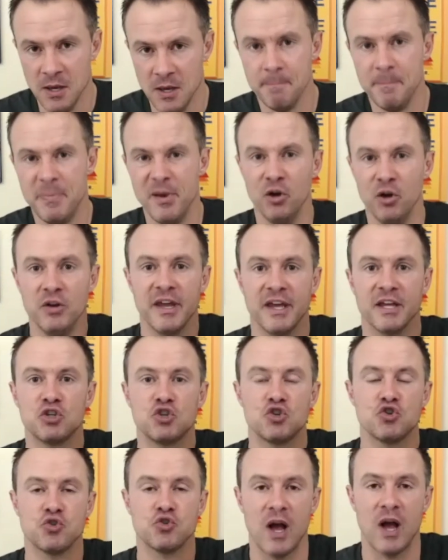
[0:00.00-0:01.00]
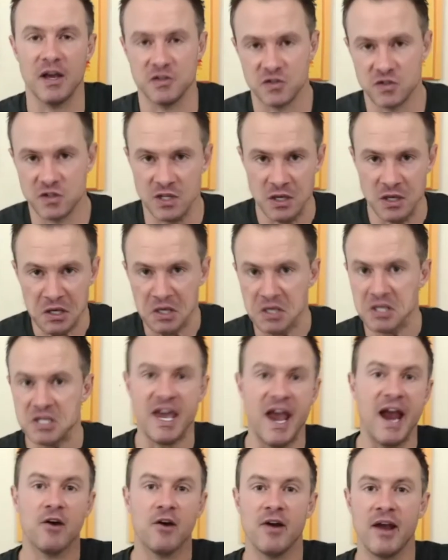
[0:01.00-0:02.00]
building trust,
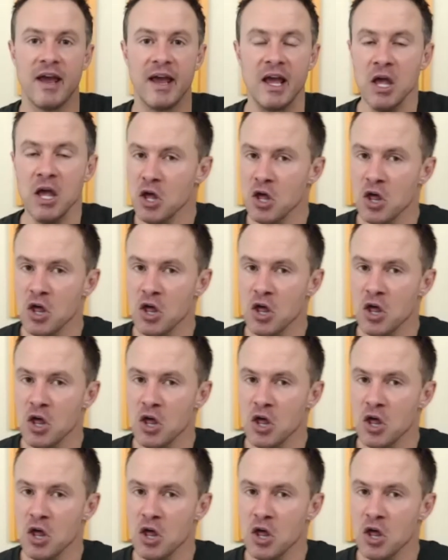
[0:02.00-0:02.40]
caring.